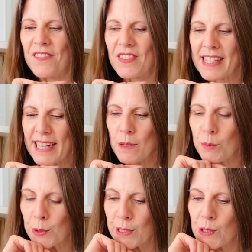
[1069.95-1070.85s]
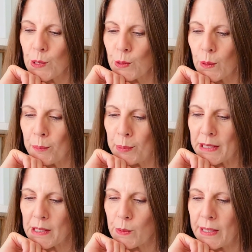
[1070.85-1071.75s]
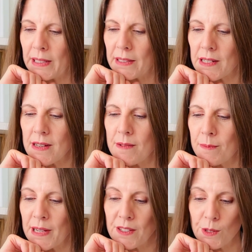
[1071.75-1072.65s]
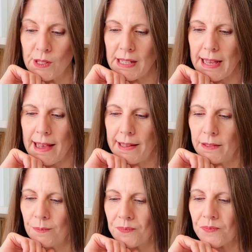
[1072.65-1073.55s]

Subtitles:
The second book is called Bittersweet by Susan Cain.